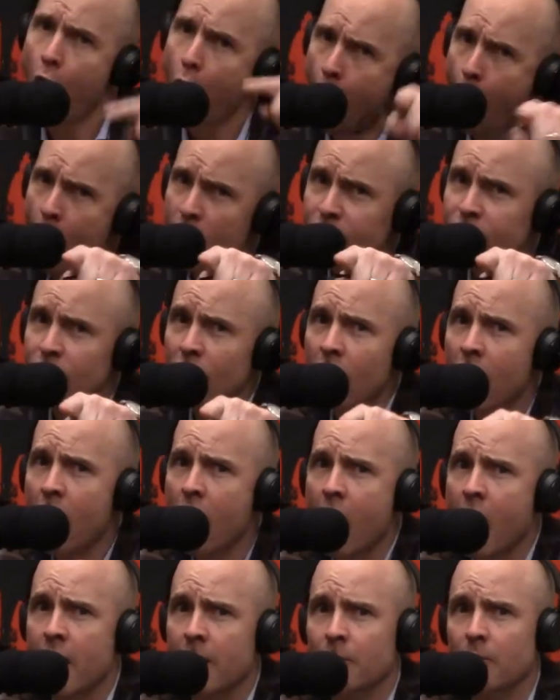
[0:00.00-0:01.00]
on
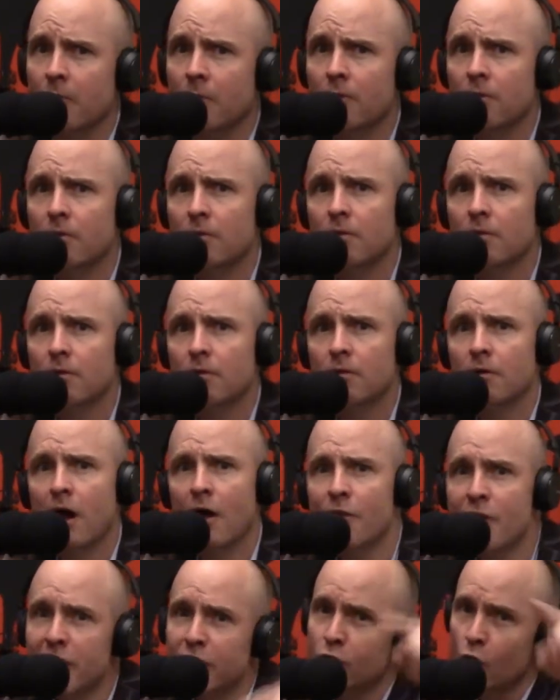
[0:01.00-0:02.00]
time,
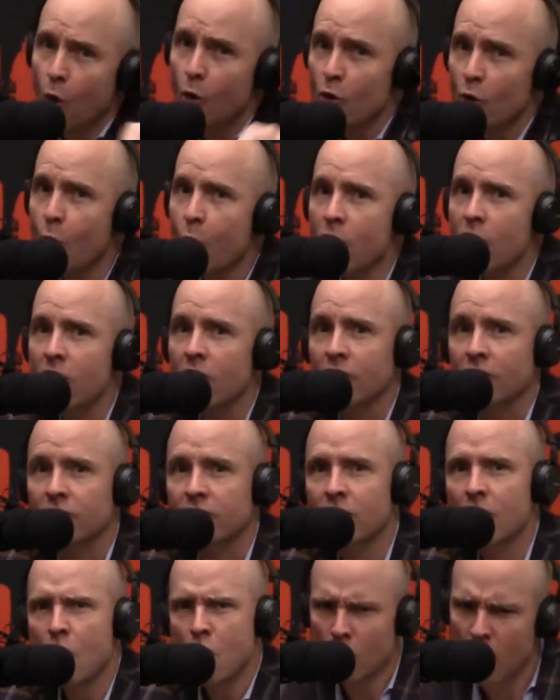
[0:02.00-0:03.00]
and then go to
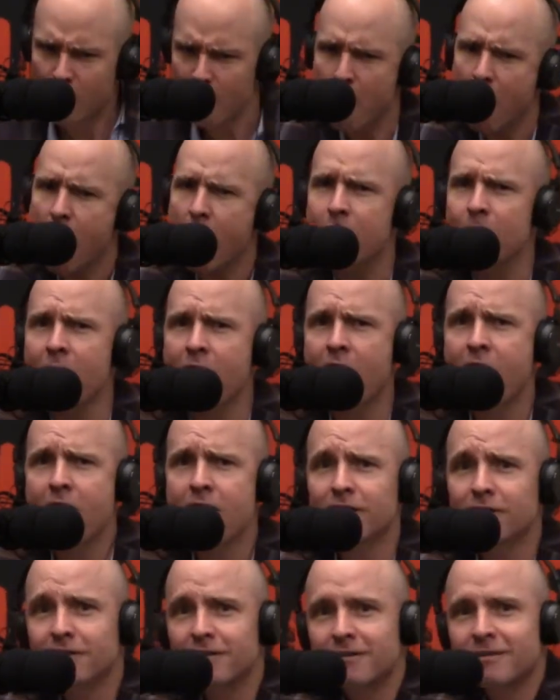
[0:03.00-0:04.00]
work. Come on,
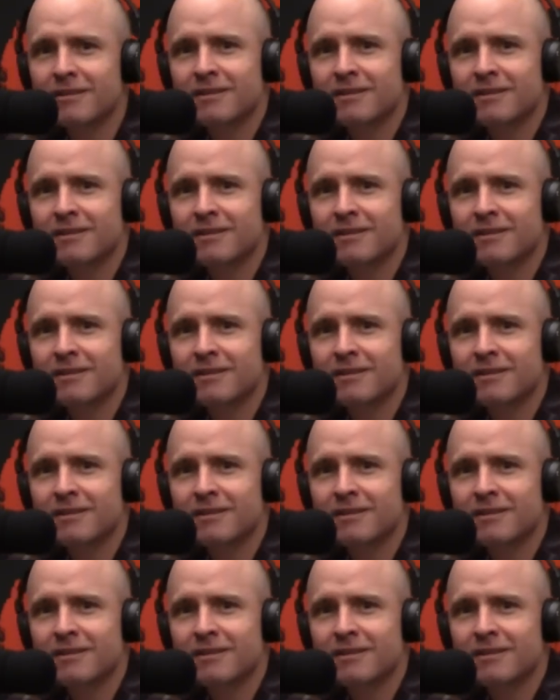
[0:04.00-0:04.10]
man.